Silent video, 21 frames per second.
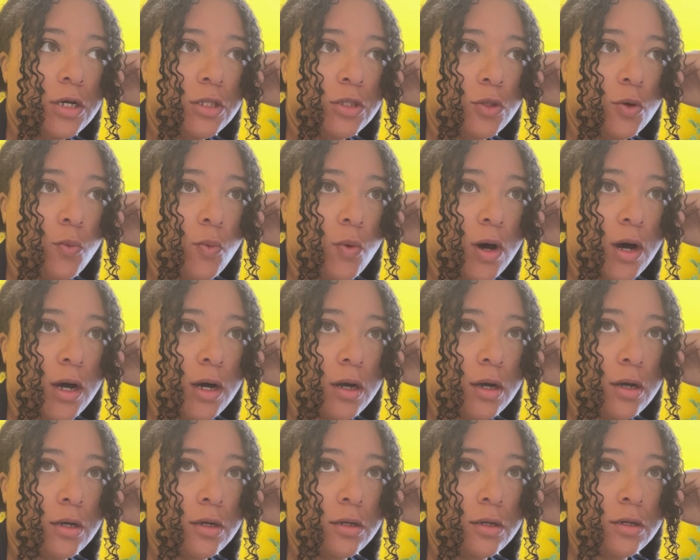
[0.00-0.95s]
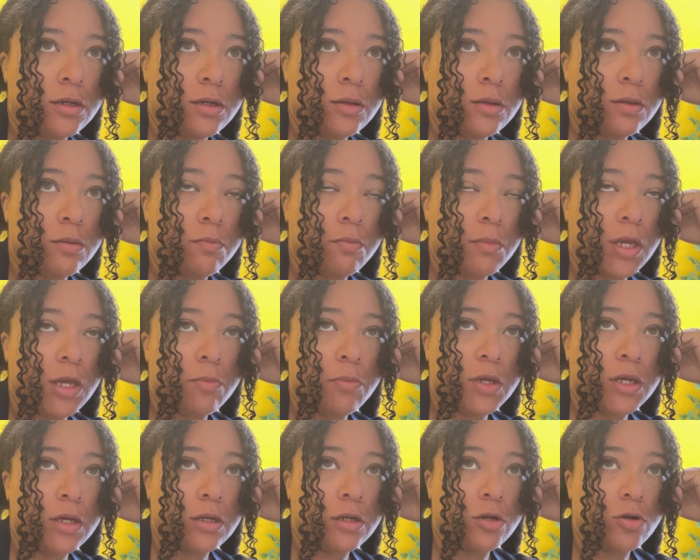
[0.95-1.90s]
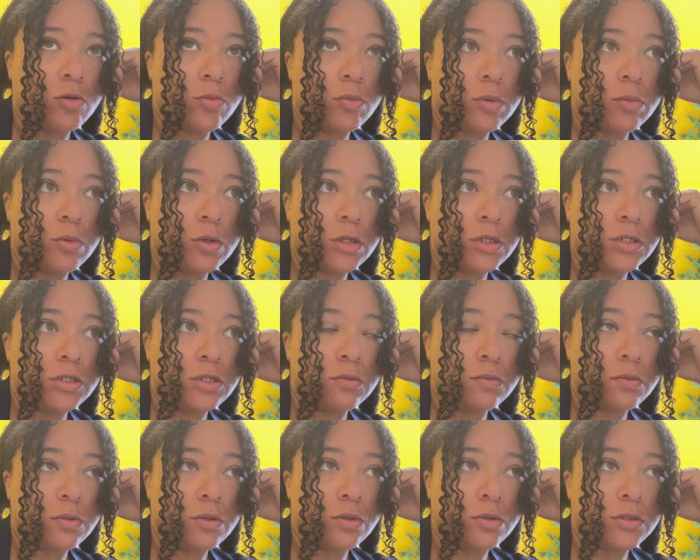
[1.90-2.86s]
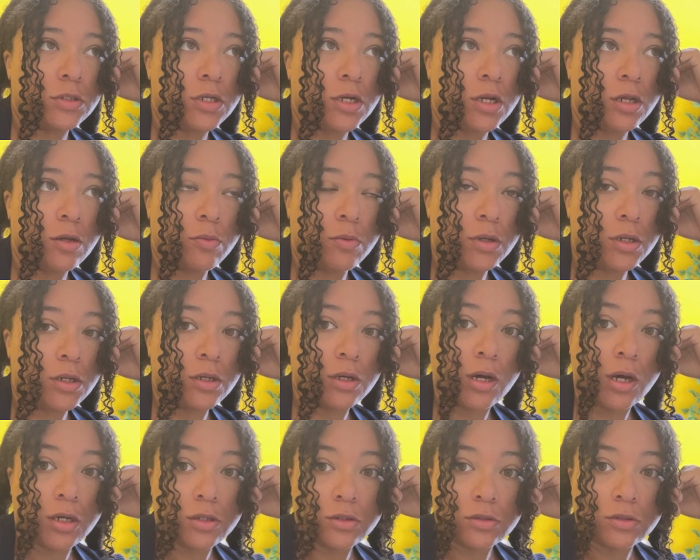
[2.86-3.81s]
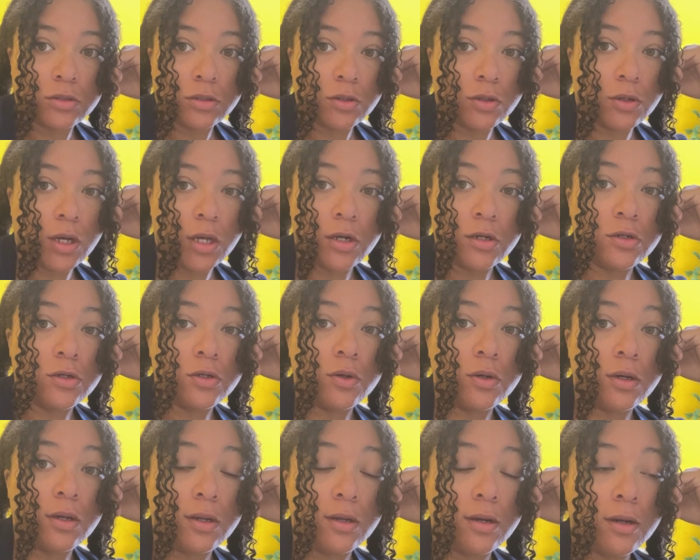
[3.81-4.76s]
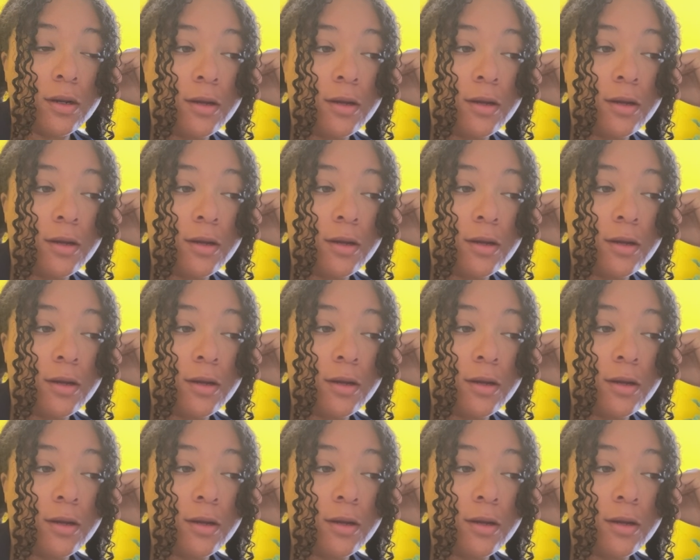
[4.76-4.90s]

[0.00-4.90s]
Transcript: the walk may be a little bit more difficult today, but I still got to do it.